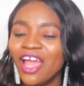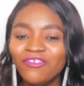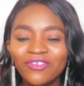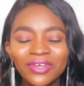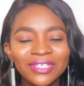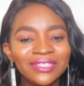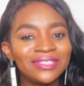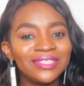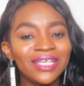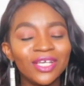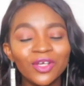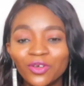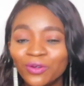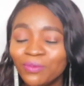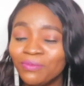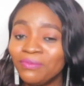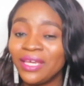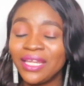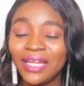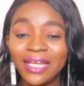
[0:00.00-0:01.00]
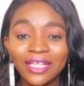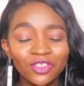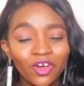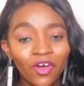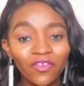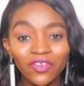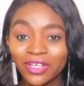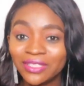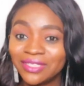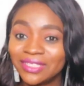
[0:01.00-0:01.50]
Every single minute
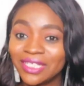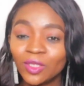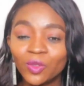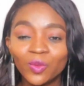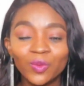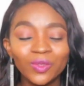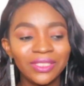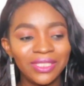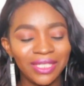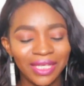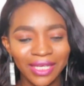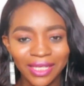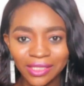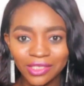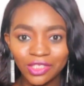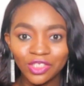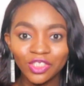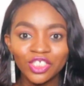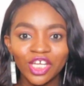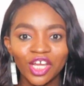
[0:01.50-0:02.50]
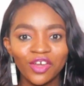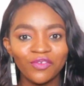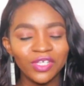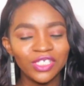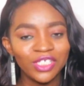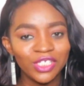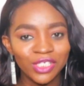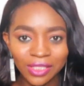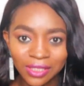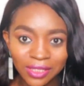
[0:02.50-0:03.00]
of your single days,
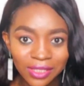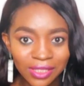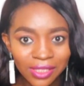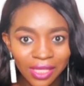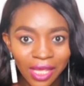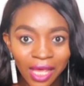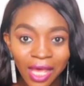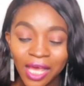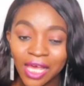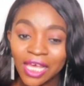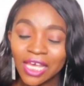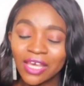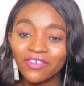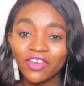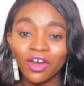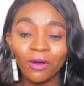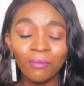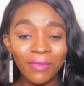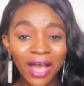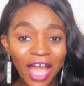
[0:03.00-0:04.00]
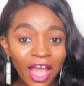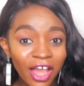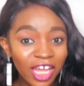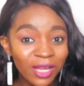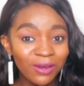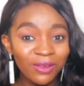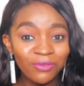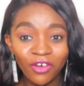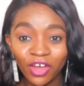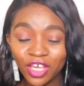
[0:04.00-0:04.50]
cherish it. If you're
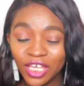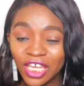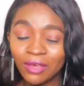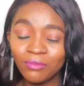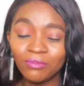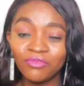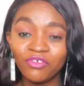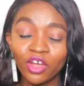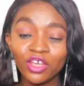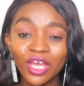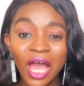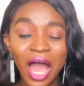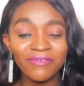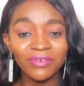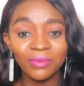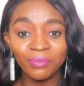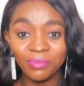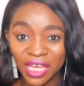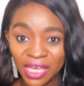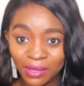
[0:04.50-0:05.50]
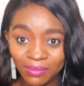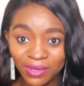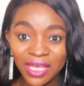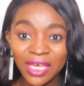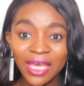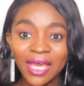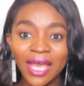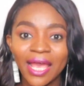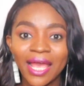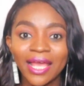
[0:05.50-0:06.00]
married, before you have a
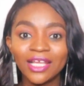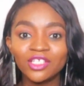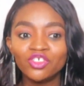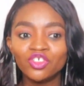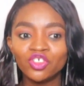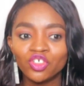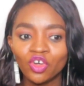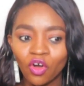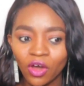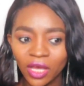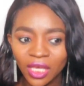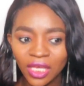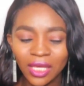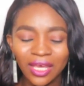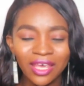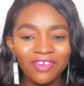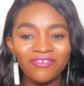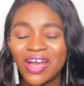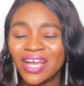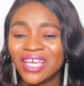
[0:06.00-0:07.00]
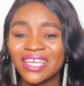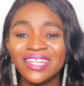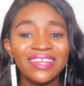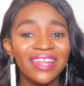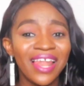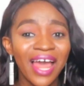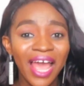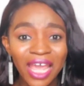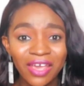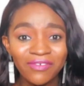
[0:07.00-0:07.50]
baby, enjoy your fucking
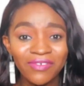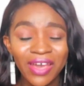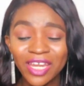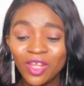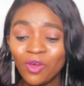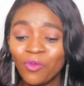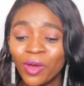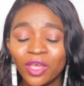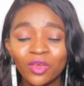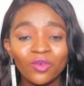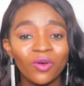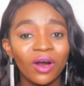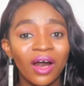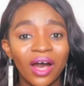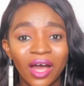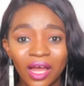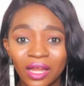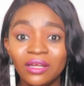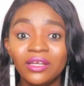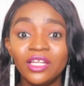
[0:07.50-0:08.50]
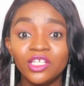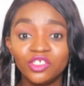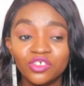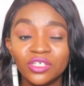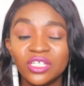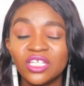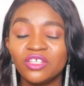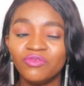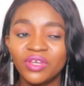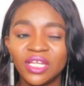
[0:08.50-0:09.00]
life. Anywhere you are,
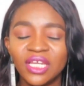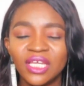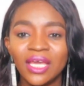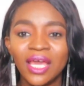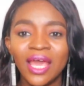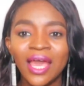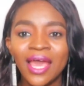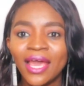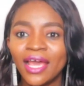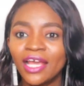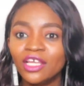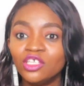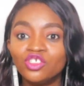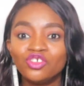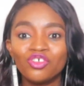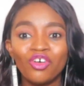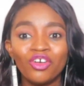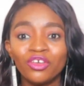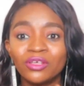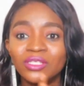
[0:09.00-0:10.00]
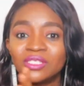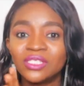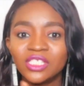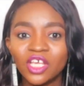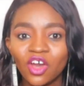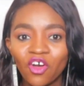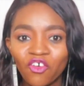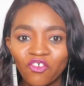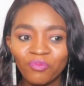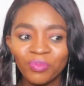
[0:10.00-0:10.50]
literally, really, enjoy
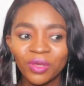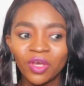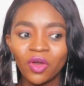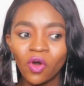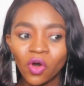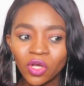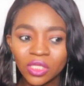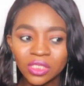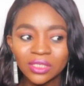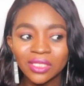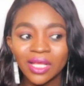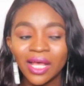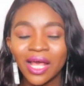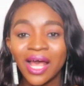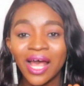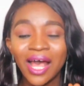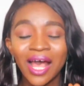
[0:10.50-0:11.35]
yourself, because